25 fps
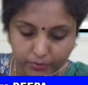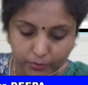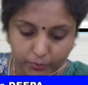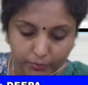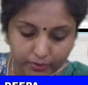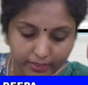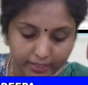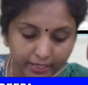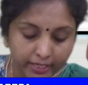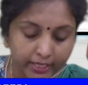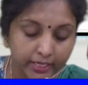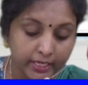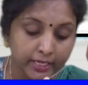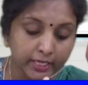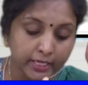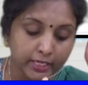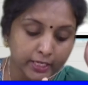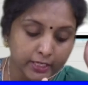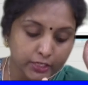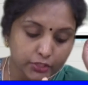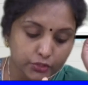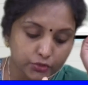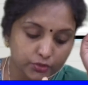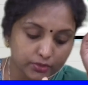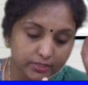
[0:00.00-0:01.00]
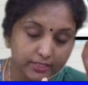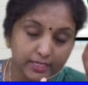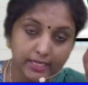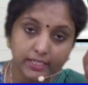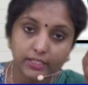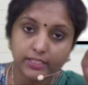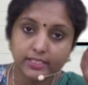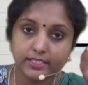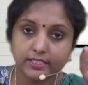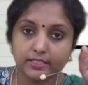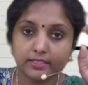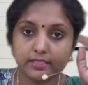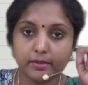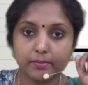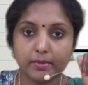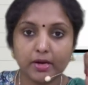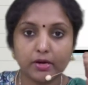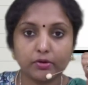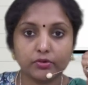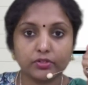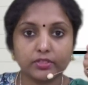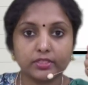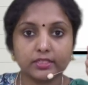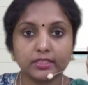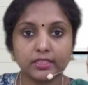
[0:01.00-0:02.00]
Okay, so that is
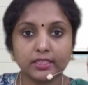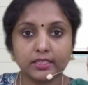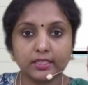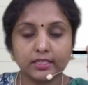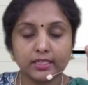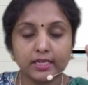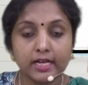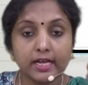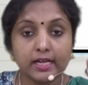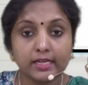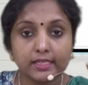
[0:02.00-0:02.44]
about the